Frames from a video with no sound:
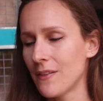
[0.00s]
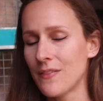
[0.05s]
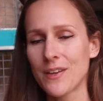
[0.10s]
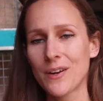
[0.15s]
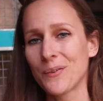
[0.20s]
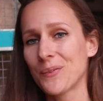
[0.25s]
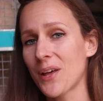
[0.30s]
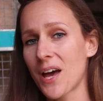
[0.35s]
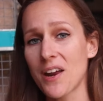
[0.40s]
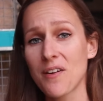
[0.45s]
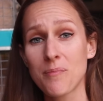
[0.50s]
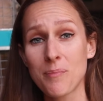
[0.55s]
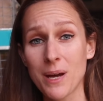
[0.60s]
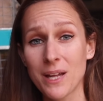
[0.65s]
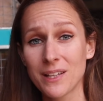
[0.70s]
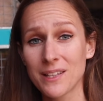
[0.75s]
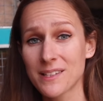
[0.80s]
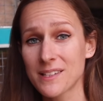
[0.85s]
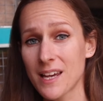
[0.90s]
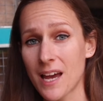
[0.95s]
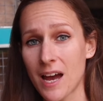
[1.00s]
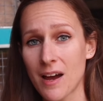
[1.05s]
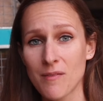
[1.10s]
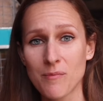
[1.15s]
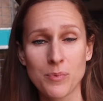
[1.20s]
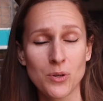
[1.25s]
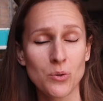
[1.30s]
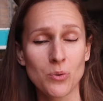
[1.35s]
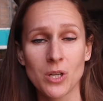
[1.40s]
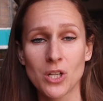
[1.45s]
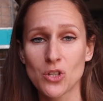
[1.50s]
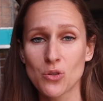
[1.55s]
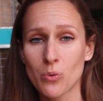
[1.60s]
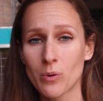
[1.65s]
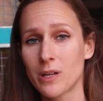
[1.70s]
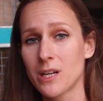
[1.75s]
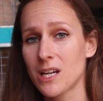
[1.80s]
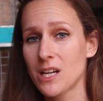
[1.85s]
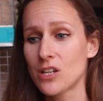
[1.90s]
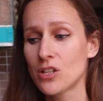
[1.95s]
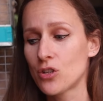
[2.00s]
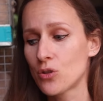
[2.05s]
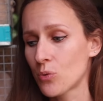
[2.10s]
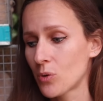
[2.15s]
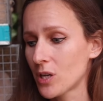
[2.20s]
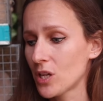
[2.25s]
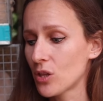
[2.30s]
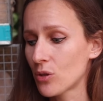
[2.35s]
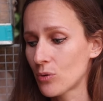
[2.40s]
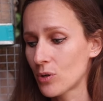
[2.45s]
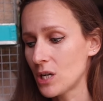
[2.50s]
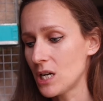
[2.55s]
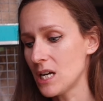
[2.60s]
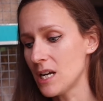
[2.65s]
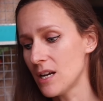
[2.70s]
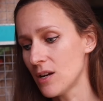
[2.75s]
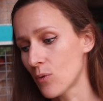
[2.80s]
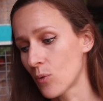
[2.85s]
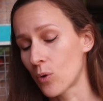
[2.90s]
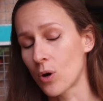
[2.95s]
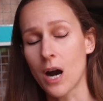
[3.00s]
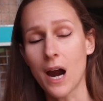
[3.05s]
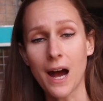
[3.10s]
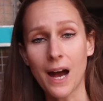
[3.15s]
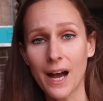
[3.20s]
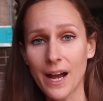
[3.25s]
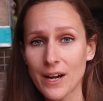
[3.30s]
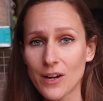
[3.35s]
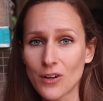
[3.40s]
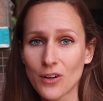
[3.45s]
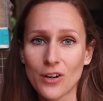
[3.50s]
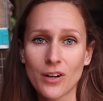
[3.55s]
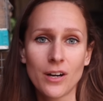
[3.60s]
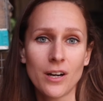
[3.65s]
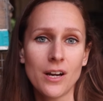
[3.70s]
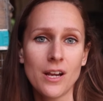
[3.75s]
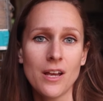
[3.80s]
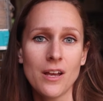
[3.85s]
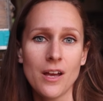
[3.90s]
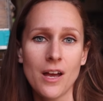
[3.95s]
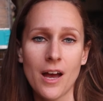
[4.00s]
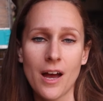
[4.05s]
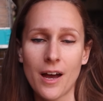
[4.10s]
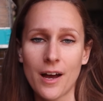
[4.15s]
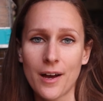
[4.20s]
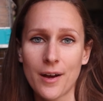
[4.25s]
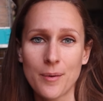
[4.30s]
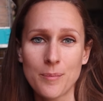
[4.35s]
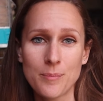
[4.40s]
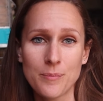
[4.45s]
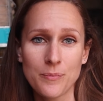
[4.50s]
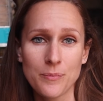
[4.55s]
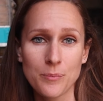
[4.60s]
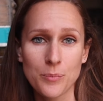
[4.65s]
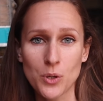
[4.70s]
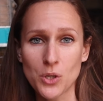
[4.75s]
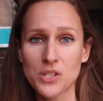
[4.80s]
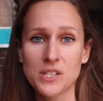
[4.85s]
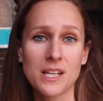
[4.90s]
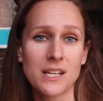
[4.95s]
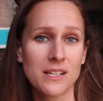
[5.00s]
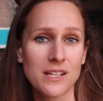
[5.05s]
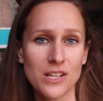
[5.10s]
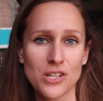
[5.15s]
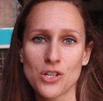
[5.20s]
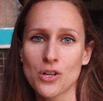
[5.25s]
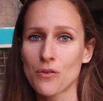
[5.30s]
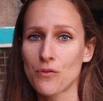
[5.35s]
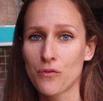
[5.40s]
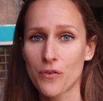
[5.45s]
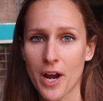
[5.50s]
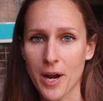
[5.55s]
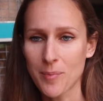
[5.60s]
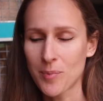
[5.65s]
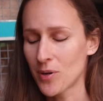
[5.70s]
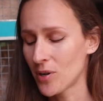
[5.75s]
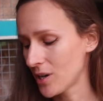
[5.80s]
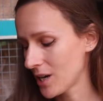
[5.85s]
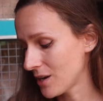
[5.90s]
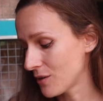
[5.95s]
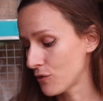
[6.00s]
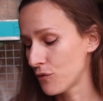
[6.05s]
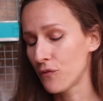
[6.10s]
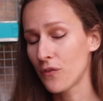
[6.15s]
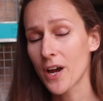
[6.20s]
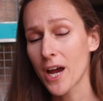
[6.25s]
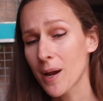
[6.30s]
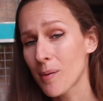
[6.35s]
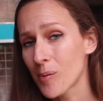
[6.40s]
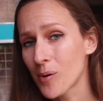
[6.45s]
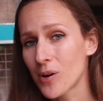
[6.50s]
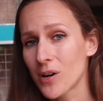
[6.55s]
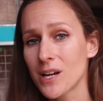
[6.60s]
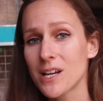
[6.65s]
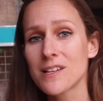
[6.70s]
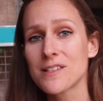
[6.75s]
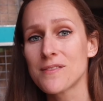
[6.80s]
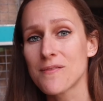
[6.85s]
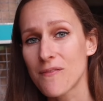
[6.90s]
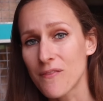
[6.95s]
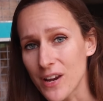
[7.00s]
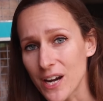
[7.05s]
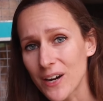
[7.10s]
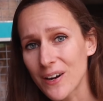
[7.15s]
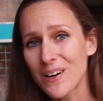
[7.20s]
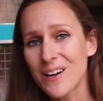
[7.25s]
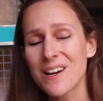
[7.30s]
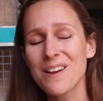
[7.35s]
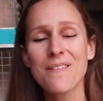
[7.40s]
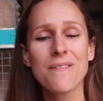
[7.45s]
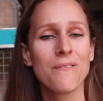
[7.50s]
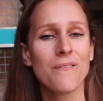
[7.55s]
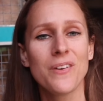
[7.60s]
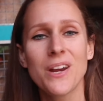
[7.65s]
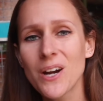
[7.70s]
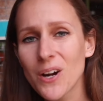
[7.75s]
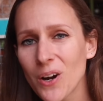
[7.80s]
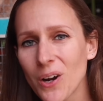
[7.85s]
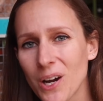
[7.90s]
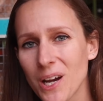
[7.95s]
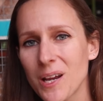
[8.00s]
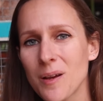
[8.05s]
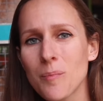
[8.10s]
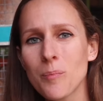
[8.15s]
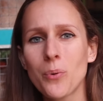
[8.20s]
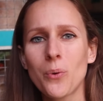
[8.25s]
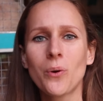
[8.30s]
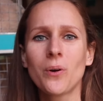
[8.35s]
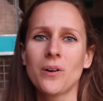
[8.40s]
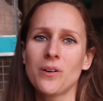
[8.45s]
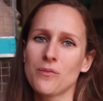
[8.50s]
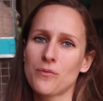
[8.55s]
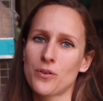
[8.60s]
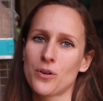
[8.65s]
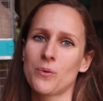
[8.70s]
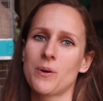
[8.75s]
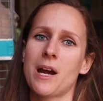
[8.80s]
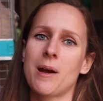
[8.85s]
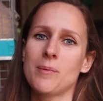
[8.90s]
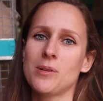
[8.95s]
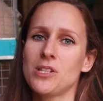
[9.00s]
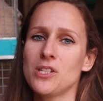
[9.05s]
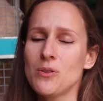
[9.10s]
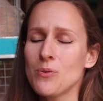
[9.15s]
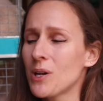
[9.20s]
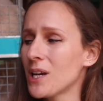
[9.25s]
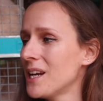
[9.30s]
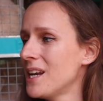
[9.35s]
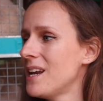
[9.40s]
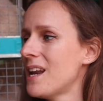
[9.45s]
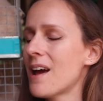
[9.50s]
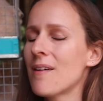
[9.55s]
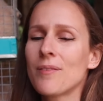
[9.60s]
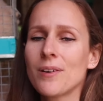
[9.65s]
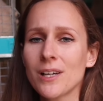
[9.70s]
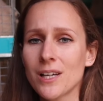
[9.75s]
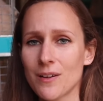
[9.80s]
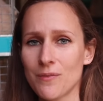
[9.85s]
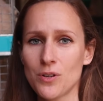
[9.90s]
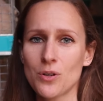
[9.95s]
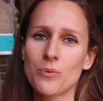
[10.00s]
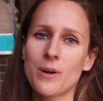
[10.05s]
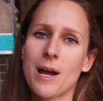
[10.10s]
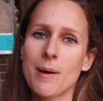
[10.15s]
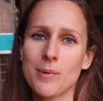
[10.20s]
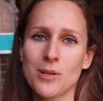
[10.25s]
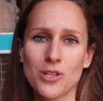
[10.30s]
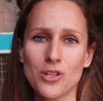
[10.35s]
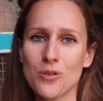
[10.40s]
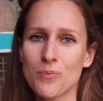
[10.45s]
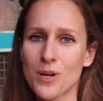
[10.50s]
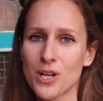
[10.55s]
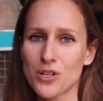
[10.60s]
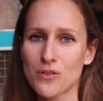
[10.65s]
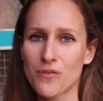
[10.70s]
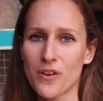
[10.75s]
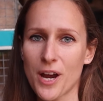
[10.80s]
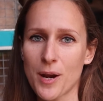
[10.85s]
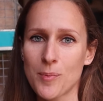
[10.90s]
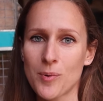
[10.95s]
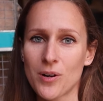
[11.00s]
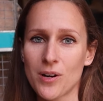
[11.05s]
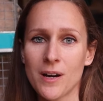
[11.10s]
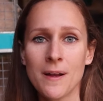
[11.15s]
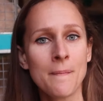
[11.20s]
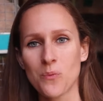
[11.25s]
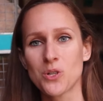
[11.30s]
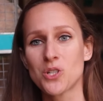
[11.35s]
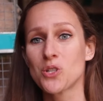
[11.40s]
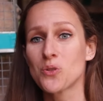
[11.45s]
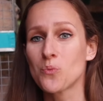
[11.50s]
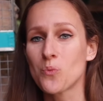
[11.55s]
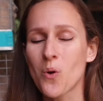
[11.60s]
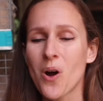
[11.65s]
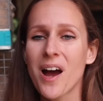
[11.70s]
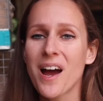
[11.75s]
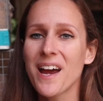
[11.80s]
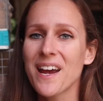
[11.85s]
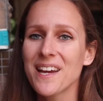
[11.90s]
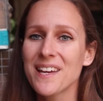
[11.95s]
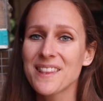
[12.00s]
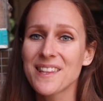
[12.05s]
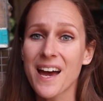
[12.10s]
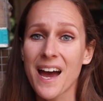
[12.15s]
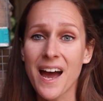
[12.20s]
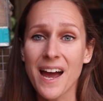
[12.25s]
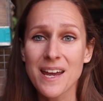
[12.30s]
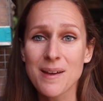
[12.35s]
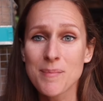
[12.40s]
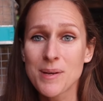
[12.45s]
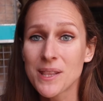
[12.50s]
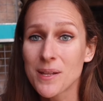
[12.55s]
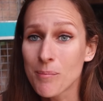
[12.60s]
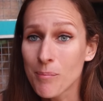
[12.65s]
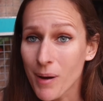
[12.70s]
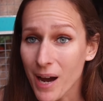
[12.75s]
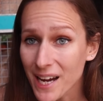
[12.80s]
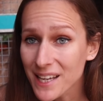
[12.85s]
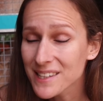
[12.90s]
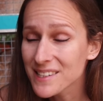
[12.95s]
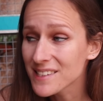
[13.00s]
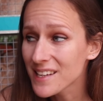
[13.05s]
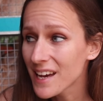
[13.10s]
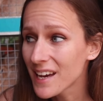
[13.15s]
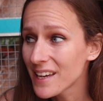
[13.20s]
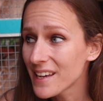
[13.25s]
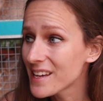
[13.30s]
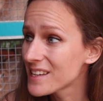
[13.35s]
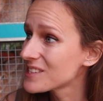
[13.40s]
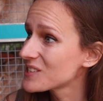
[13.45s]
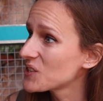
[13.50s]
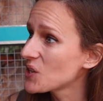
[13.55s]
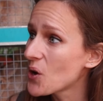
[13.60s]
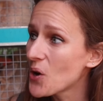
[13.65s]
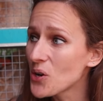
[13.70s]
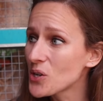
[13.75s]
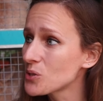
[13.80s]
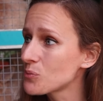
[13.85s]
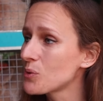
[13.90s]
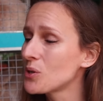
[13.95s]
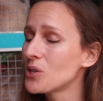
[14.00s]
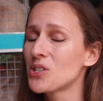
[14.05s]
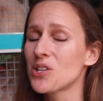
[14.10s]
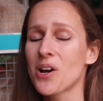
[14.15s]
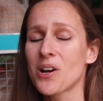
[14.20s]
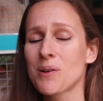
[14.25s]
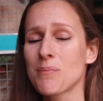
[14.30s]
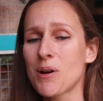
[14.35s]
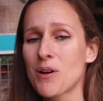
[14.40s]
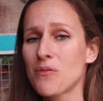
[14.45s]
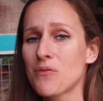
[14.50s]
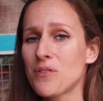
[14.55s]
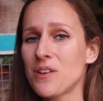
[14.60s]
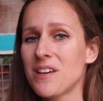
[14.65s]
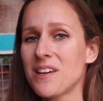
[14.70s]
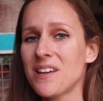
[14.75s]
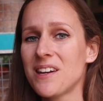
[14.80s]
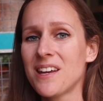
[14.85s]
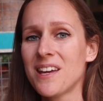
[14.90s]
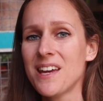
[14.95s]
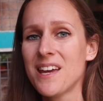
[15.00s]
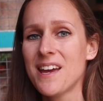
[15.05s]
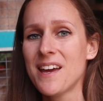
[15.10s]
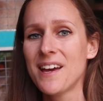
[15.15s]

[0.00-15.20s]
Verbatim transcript: And then a lot of pellets have between 20 to 23 or higher um, percentage of fiber. And fiber is very, very important for rabbits. You can never give your rabbit too much fiber, which is why that I am in the mindset, as long as we are talking about feed,